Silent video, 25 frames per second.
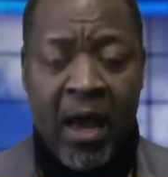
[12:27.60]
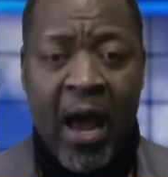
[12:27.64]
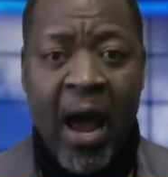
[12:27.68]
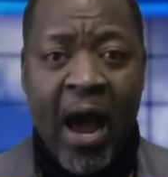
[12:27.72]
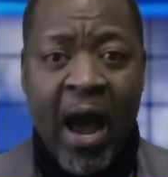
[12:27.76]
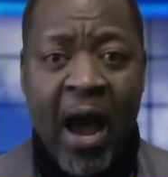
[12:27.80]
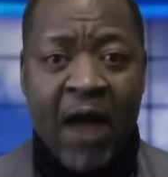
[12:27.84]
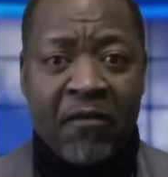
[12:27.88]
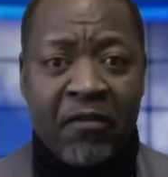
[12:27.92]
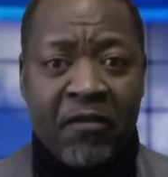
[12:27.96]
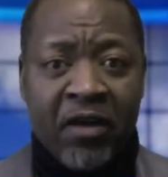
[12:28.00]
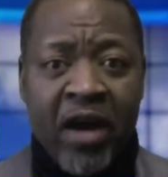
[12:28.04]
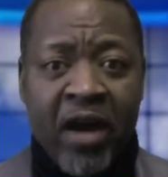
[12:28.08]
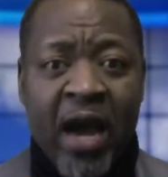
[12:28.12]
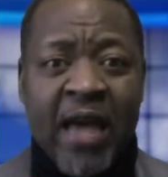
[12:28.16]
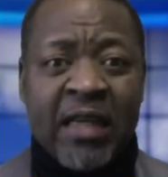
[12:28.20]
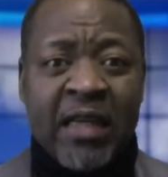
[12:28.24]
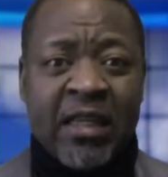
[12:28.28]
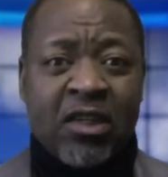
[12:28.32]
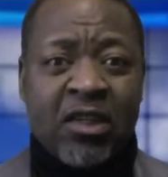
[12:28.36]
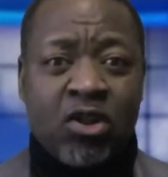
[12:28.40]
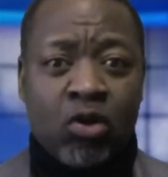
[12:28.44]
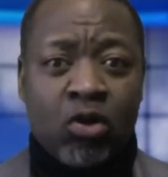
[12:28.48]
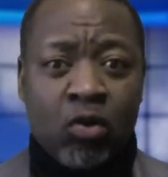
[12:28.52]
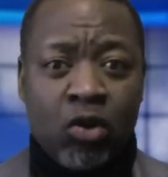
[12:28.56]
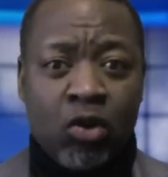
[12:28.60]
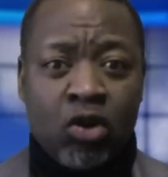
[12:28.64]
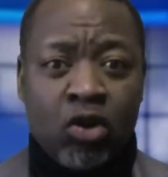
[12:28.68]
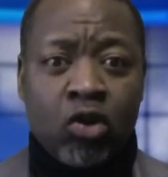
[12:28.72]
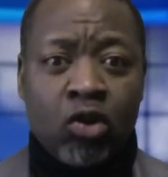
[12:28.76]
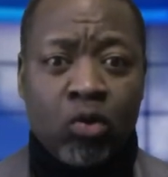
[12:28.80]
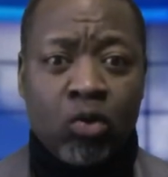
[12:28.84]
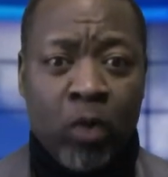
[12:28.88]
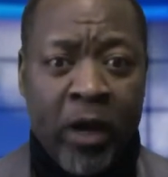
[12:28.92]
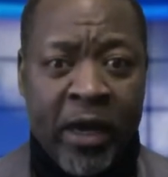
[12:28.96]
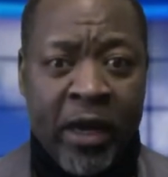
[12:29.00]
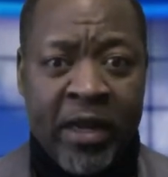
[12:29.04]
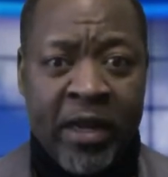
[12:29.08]
Africa is a solution
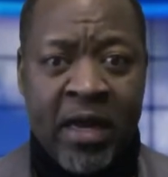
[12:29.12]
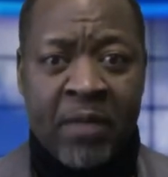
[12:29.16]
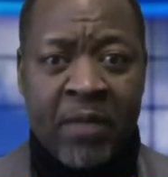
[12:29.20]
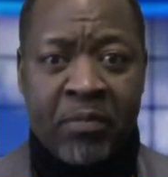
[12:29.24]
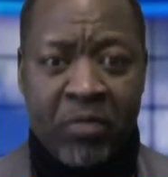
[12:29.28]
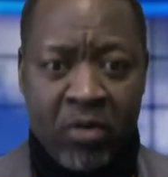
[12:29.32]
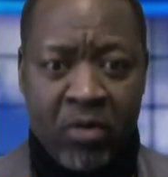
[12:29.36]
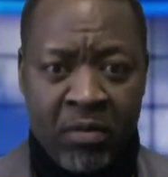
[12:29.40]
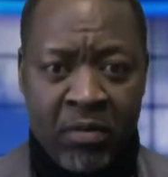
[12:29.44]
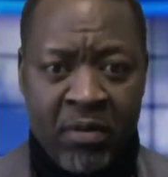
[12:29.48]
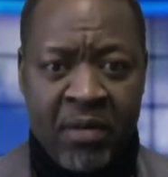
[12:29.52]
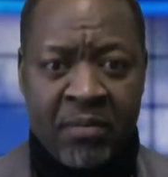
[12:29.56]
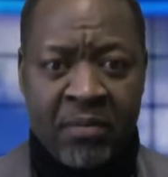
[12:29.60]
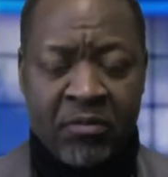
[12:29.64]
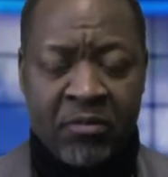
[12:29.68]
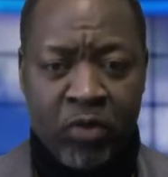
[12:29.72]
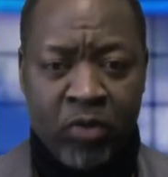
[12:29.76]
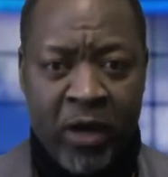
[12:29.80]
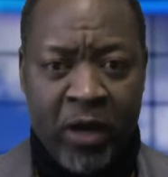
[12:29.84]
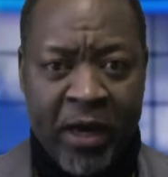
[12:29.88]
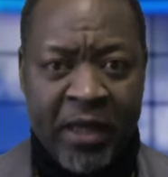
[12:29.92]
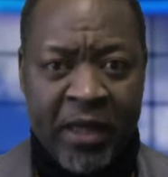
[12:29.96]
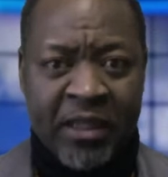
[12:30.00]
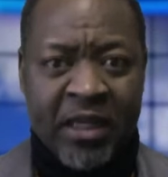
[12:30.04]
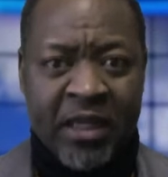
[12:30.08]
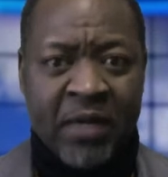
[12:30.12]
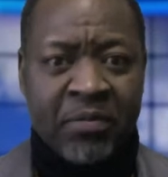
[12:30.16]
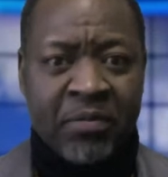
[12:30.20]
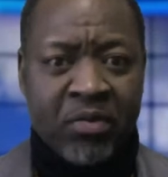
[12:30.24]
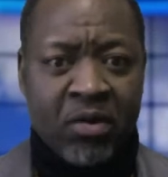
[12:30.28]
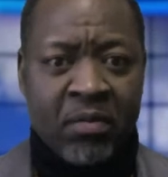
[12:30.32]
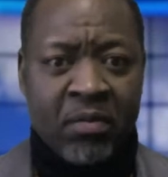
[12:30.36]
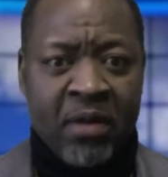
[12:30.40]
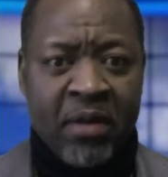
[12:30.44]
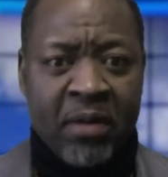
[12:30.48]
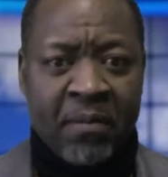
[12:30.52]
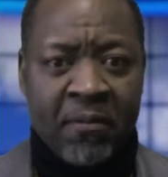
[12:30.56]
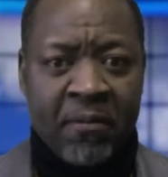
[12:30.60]
to Haitian problem, to the Haitian
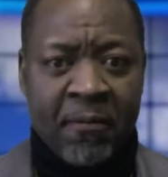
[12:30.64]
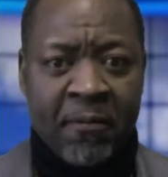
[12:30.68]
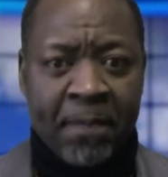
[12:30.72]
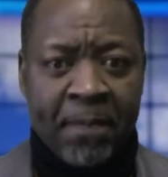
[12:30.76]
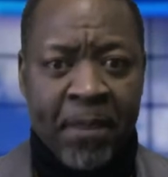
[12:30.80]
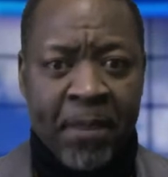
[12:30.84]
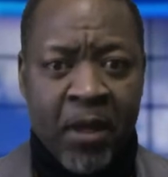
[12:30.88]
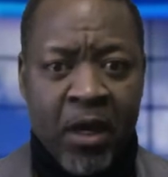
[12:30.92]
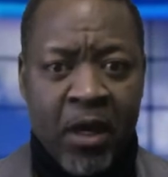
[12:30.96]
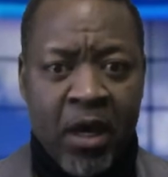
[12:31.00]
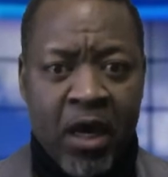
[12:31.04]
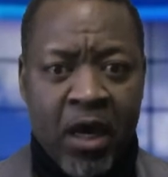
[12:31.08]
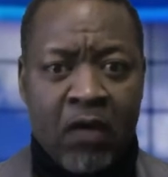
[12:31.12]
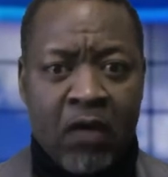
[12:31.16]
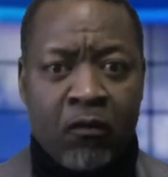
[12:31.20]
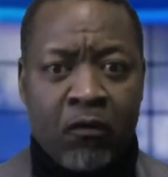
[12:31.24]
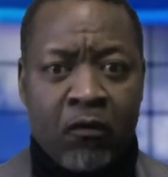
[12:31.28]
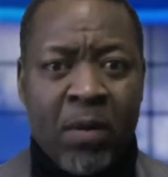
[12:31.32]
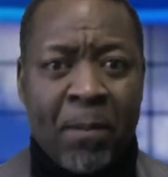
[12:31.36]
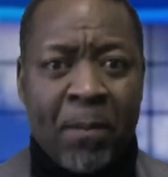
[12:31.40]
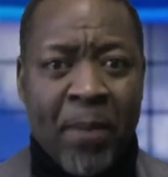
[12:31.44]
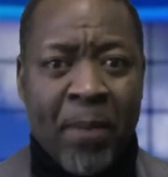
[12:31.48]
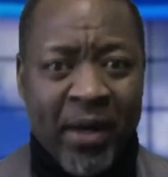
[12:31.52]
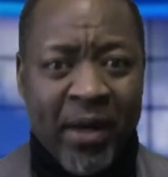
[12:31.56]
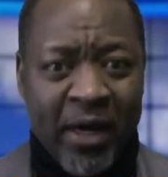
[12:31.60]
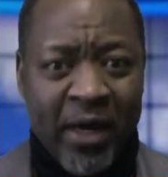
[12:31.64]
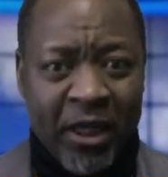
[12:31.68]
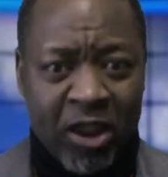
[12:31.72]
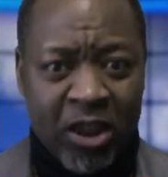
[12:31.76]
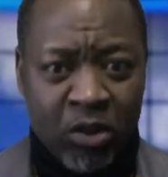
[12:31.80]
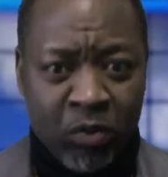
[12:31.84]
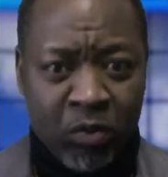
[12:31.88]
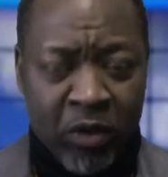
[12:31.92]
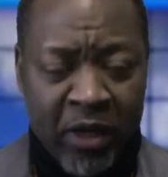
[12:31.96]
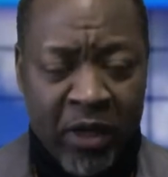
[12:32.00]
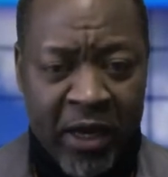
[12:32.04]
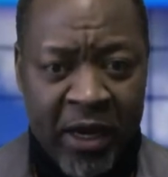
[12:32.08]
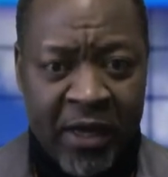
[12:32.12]
problem. If we partnership
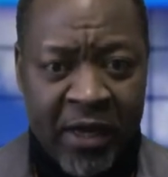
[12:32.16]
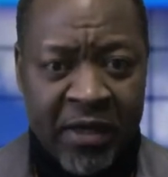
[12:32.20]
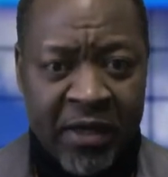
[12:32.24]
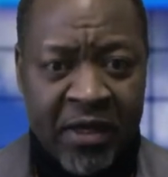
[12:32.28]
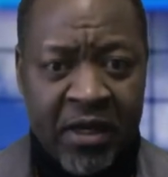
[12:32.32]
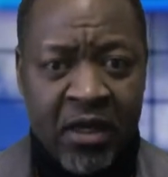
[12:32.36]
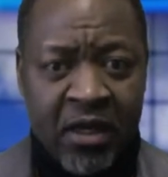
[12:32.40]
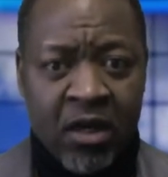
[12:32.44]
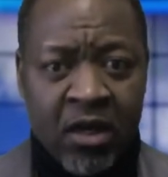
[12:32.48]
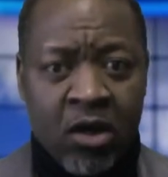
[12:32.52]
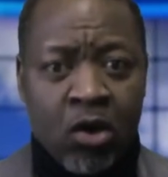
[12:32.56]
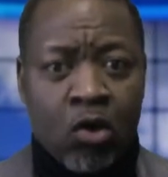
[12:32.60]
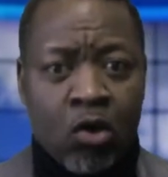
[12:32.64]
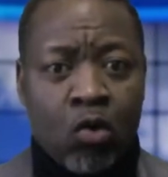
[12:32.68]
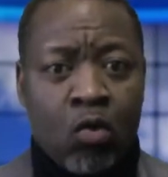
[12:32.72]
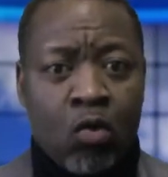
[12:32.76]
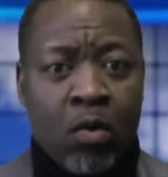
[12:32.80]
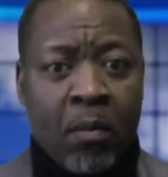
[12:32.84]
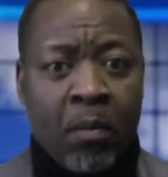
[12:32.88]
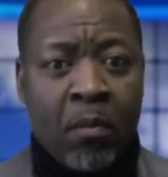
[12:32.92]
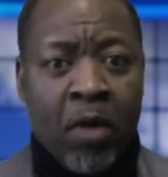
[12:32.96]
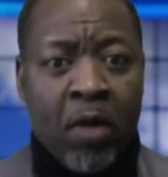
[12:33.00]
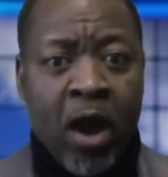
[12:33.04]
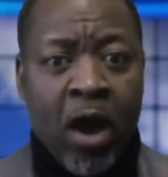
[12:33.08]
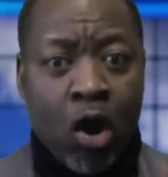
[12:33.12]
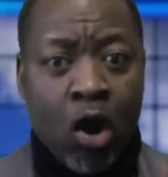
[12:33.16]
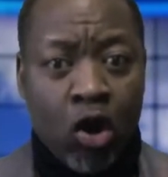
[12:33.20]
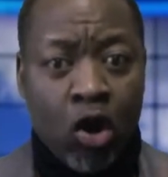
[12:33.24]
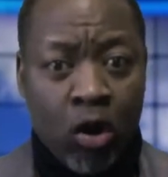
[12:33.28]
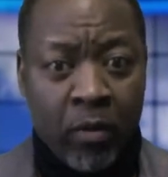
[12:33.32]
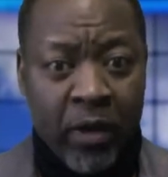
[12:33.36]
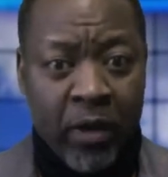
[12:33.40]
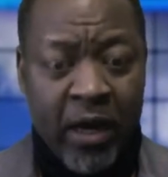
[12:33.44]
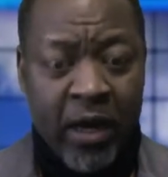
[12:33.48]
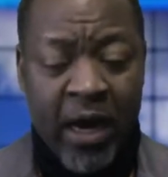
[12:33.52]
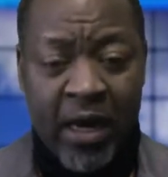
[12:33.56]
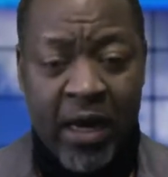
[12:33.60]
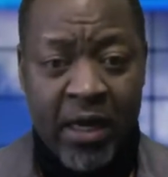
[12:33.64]
with Haiti
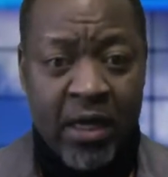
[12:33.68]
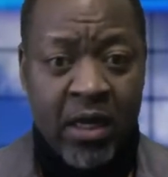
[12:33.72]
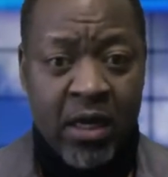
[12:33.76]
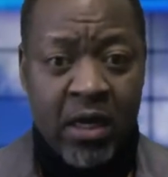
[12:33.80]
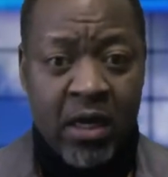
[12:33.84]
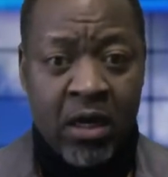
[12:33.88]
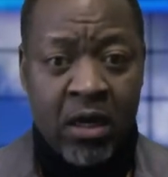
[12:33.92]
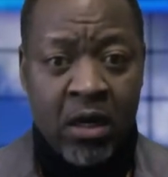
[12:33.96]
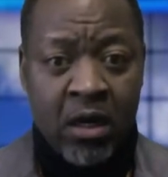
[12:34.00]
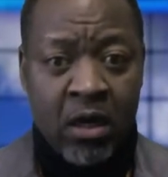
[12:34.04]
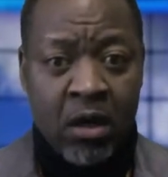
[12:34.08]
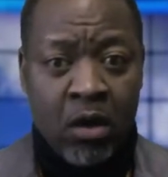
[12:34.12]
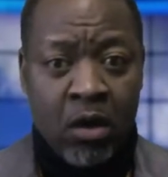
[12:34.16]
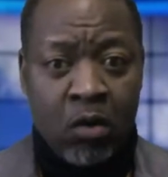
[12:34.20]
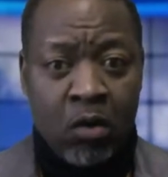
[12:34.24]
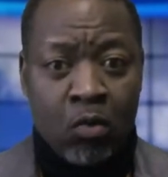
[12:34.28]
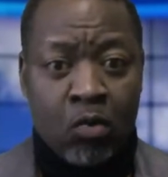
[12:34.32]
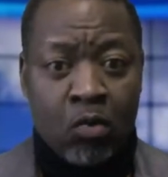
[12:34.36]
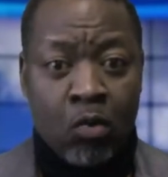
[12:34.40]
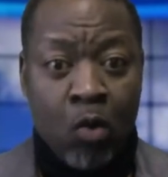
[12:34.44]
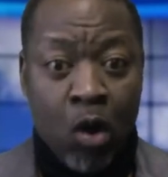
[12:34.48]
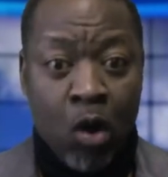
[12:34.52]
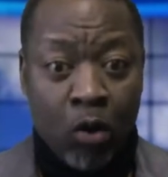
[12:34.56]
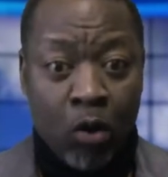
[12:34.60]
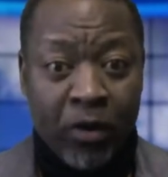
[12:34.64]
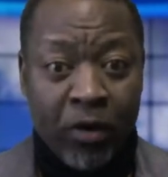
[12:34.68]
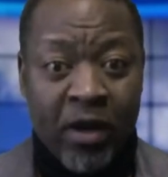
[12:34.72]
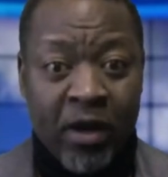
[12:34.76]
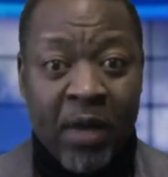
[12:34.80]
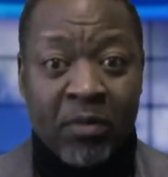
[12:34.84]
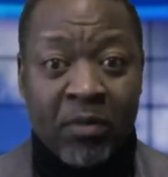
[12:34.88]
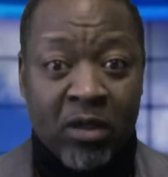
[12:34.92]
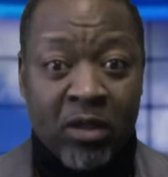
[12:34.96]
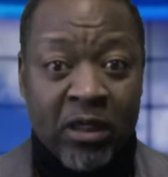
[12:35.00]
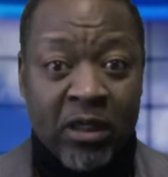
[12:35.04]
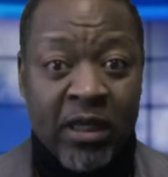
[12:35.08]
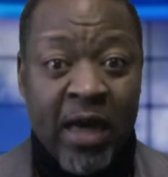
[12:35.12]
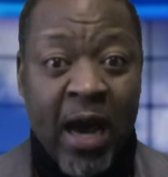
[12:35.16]
economically, work with them
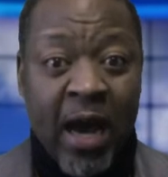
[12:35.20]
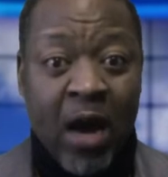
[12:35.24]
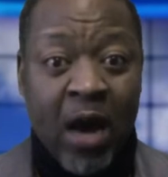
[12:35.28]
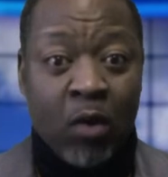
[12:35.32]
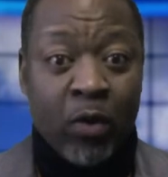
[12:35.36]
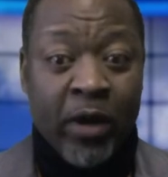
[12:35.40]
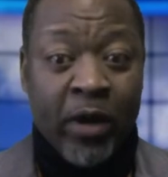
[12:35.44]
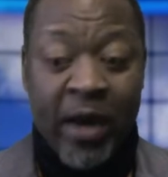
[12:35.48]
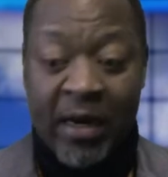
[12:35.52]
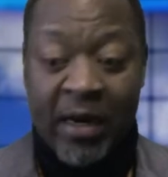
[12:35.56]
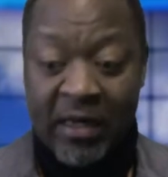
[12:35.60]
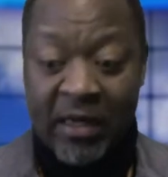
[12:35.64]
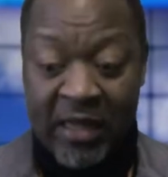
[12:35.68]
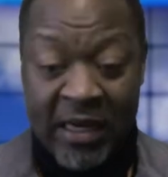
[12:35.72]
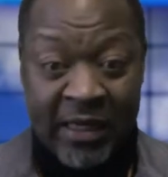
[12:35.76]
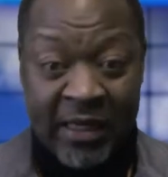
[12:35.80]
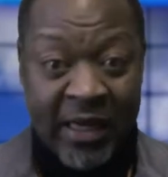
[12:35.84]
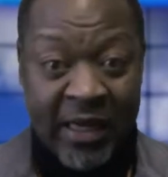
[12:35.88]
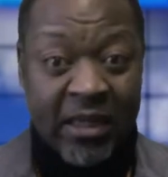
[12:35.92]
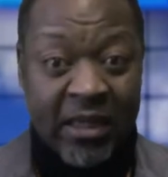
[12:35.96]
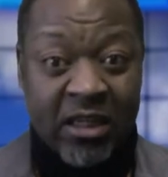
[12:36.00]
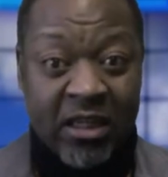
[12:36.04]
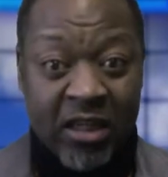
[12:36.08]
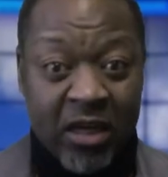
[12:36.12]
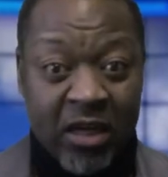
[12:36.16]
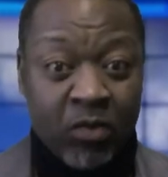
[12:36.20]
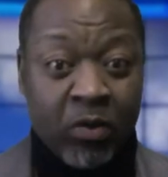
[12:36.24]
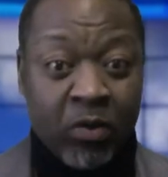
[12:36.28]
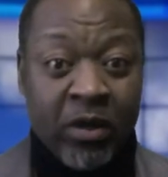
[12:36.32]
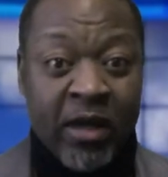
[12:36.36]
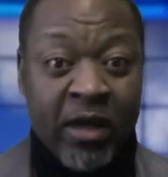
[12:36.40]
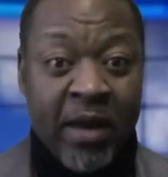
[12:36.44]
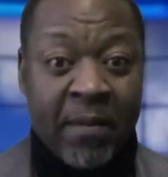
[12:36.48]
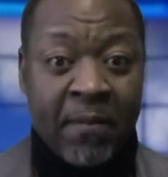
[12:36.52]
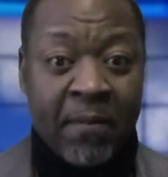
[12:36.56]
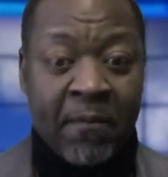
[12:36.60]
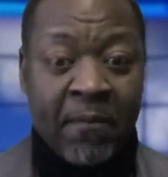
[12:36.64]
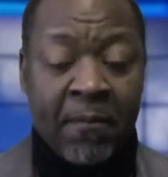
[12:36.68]
to see how we can intertrade with
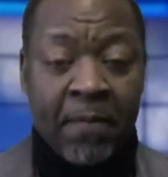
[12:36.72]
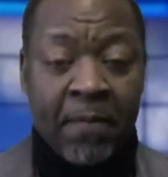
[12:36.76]
them,